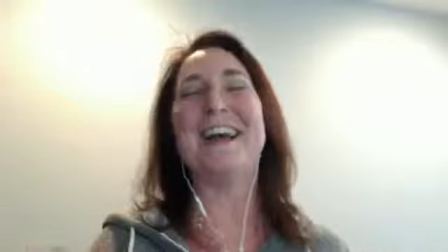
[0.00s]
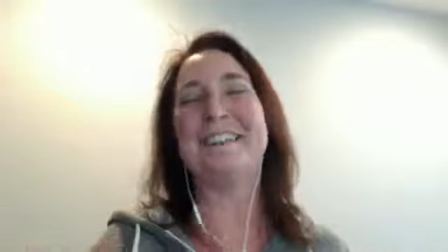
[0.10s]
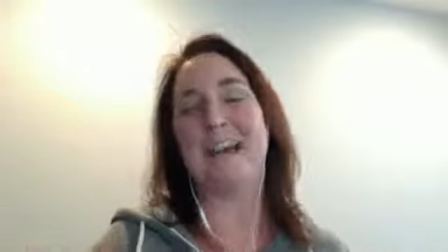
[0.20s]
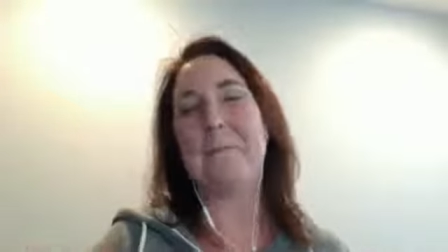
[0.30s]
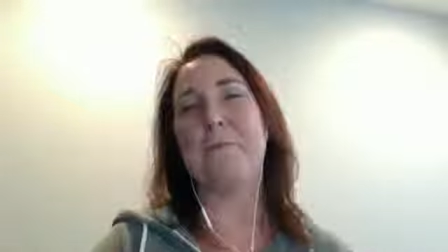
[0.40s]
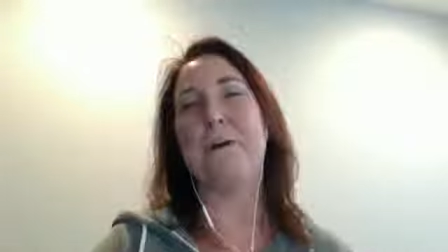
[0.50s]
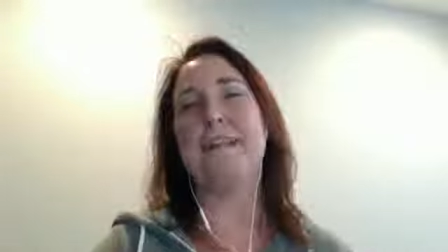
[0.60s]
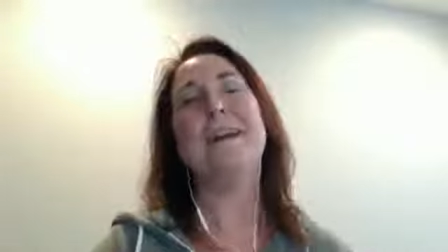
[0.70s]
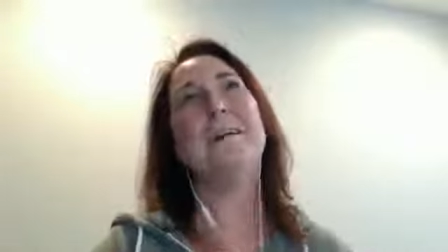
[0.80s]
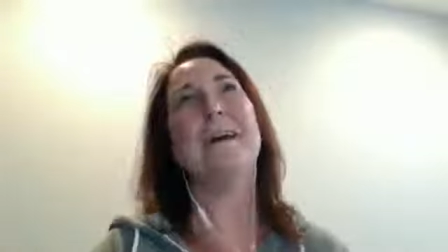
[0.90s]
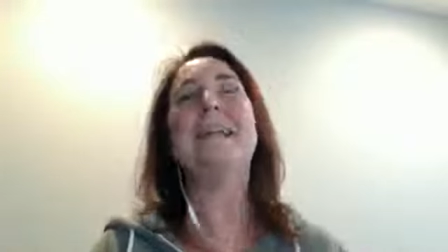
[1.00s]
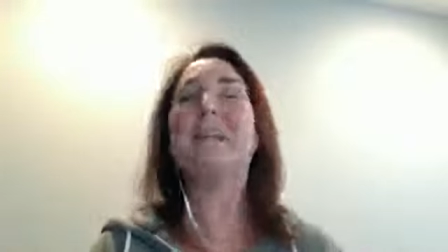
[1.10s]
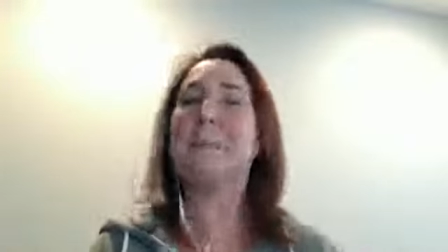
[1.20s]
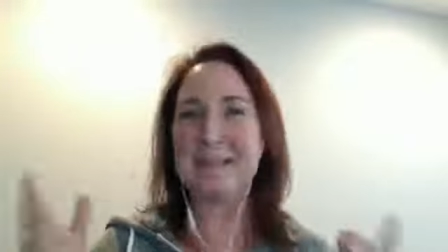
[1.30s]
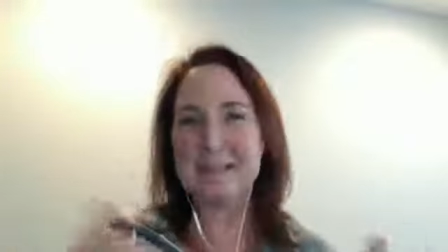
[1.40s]
at that point, yep, I need a
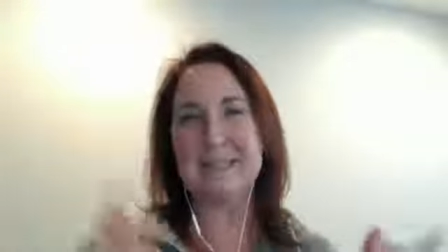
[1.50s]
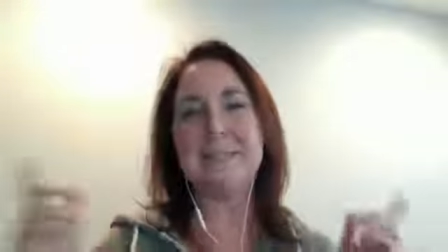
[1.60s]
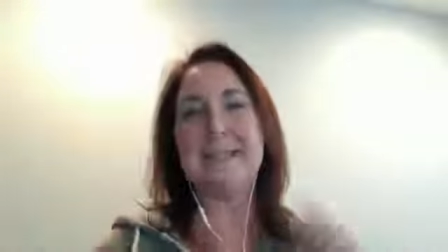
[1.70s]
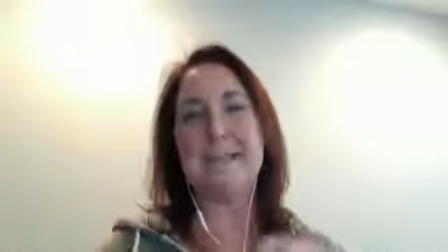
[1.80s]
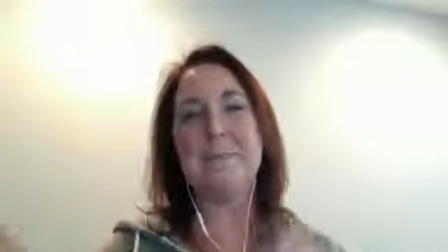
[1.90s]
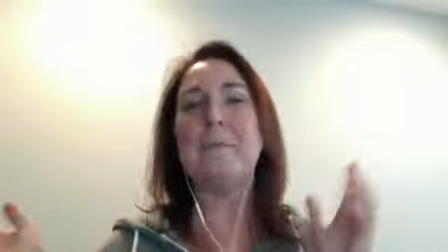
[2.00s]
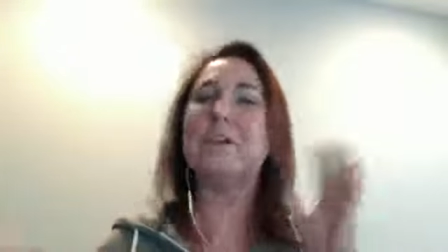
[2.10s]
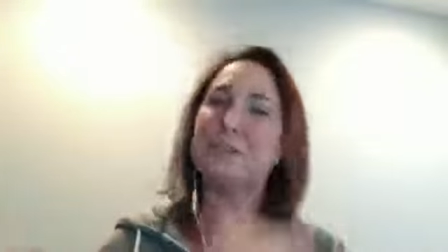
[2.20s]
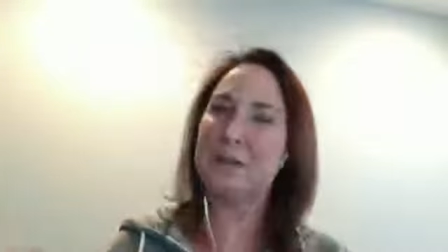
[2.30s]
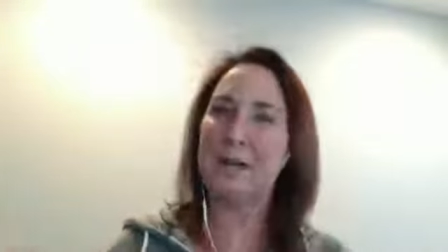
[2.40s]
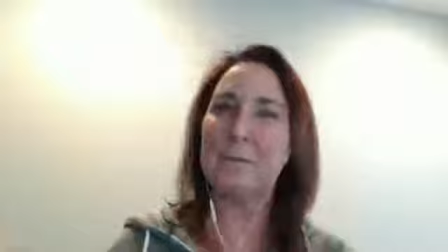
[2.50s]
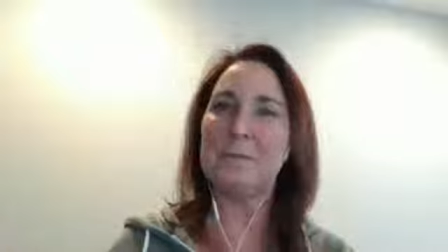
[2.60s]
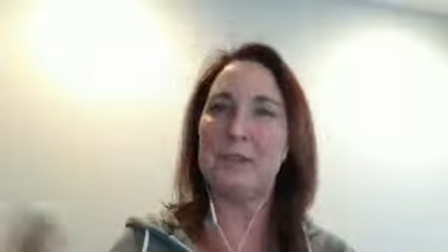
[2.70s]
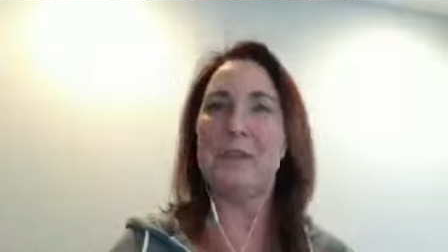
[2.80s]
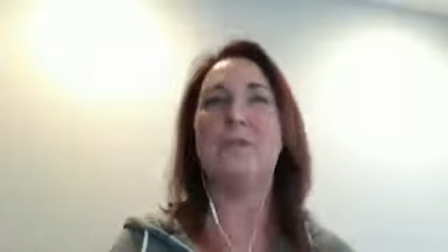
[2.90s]
basket to keep my measuring
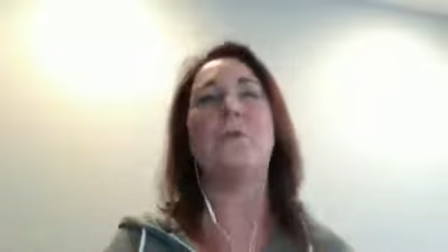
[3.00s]
cups in,